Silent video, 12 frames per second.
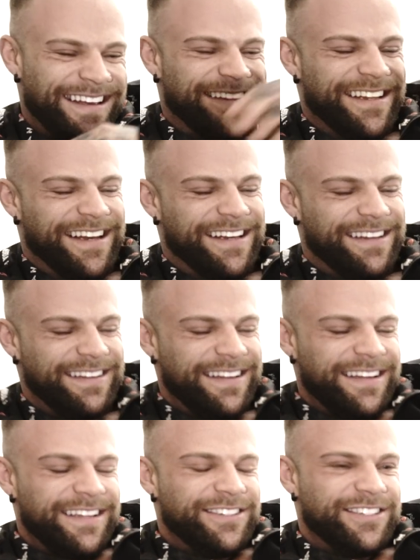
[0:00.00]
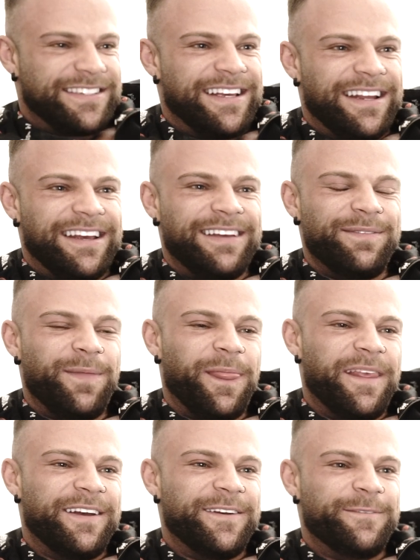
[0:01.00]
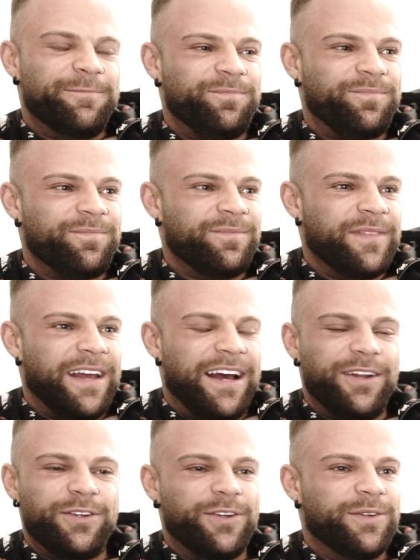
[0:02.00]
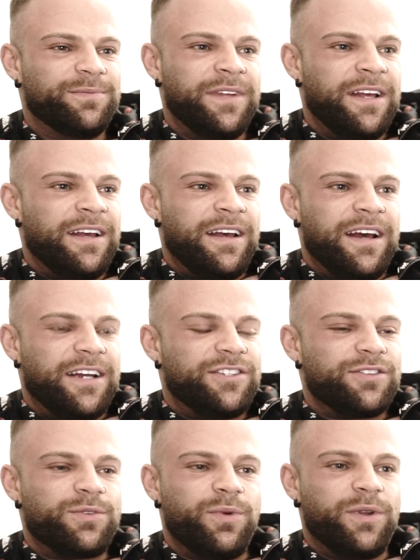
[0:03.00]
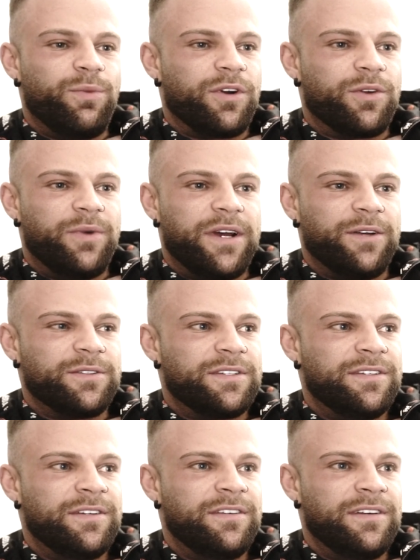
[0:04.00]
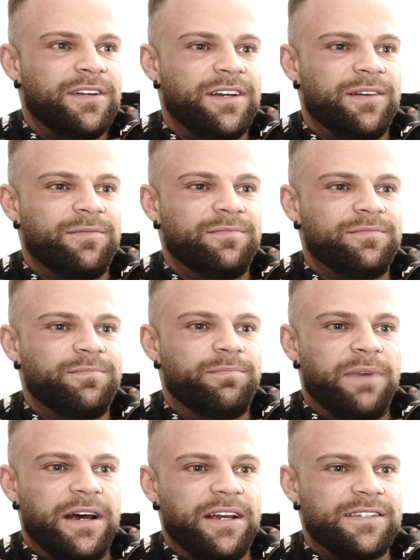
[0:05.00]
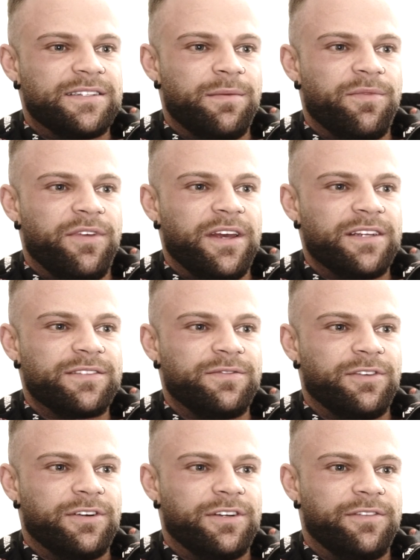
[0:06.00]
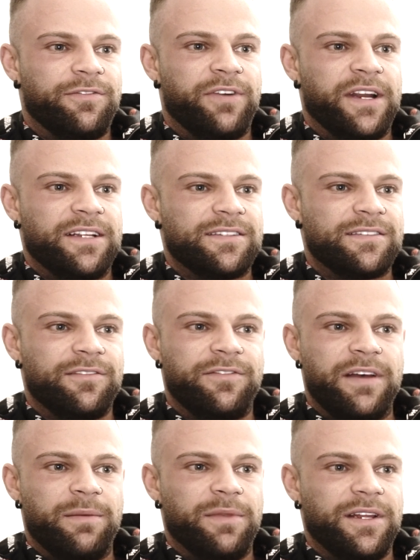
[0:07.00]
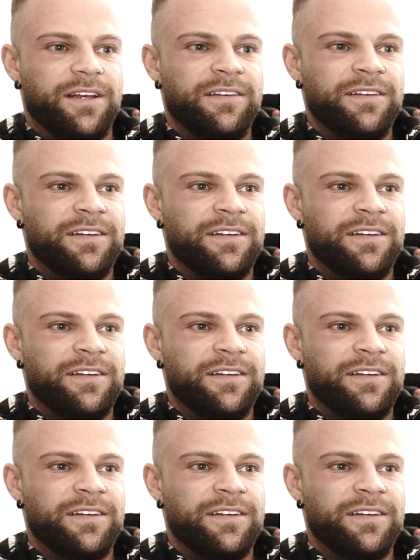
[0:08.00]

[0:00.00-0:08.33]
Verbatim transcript: nah, just kidding. Um, I don't know. I just want to walk around, um, buy some things for friends and family.